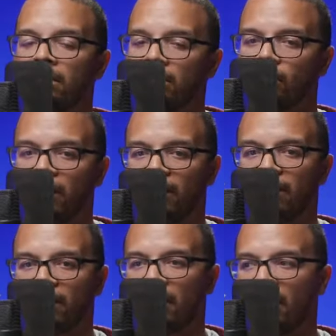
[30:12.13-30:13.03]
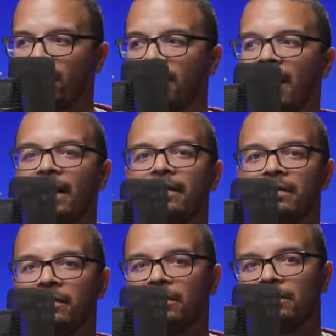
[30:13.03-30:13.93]
whenever I've got,
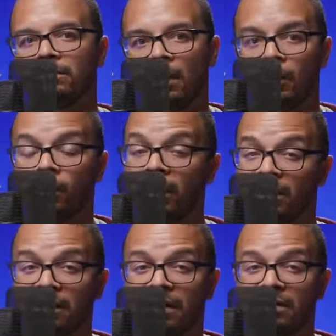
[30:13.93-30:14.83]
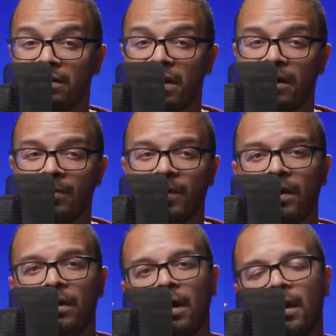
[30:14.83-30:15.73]
you know, a run and gun setup
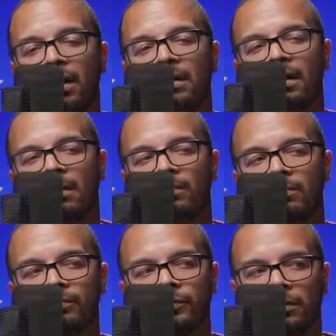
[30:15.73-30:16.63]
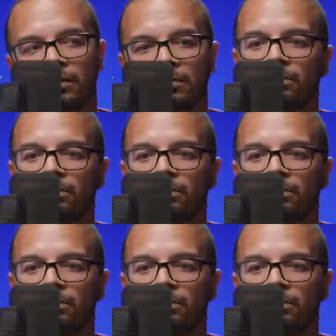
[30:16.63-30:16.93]
and I'm, you know,